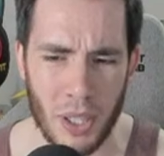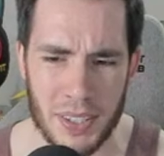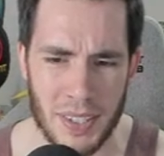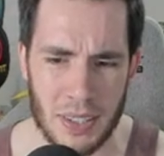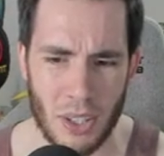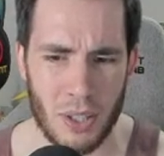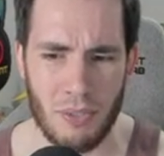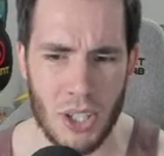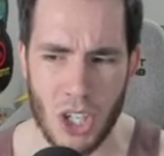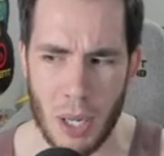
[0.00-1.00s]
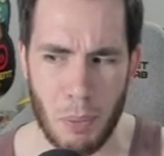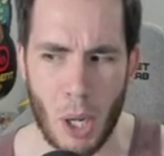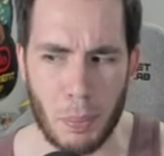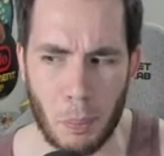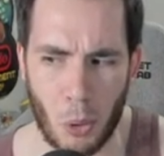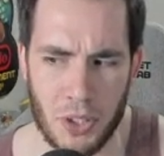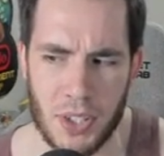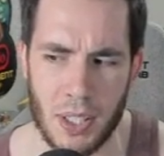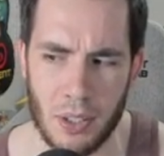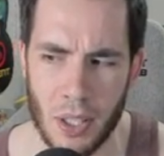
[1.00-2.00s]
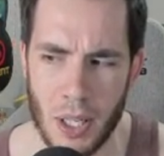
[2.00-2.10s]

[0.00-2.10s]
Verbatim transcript: exists on the VGA pop report still.